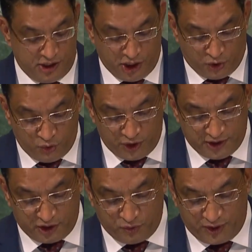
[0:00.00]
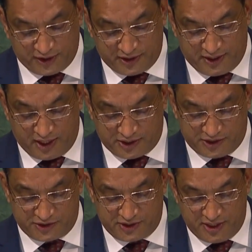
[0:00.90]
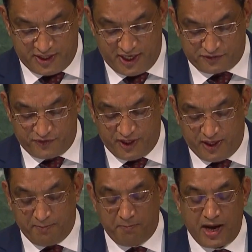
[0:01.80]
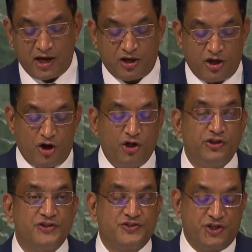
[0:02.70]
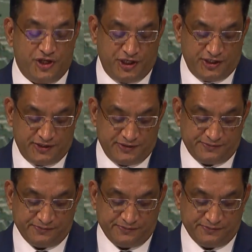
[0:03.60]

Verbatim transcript: including the United Nations, as we embark on this journey.